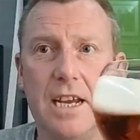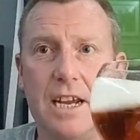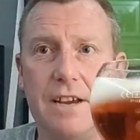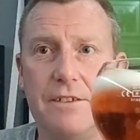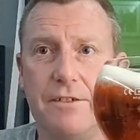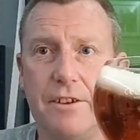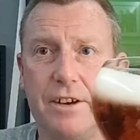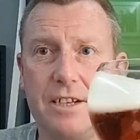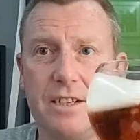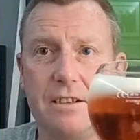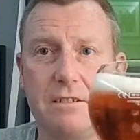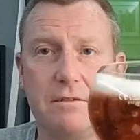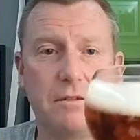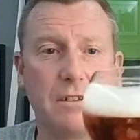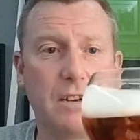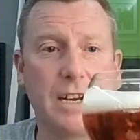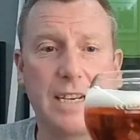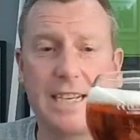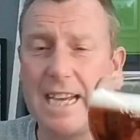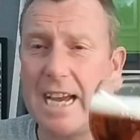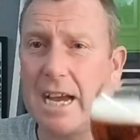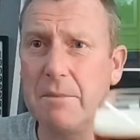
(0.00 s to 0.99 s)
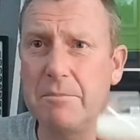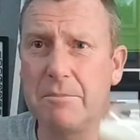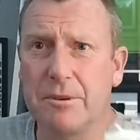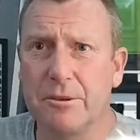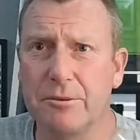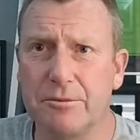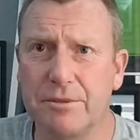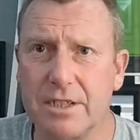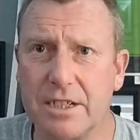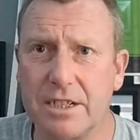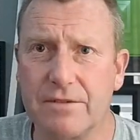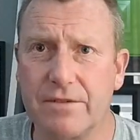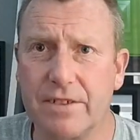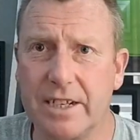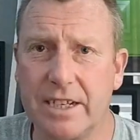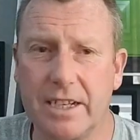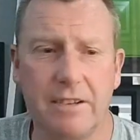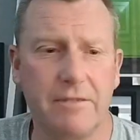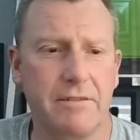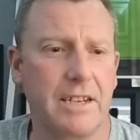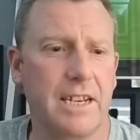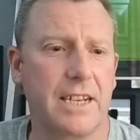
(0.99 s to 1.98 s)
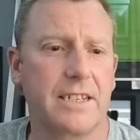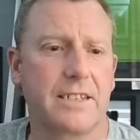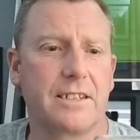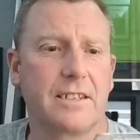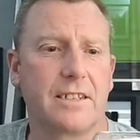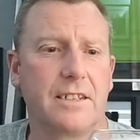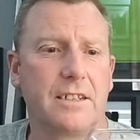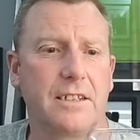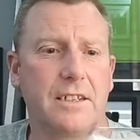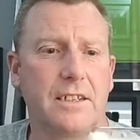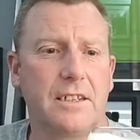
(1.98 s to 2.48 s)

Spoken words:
If I can pause this video, yes.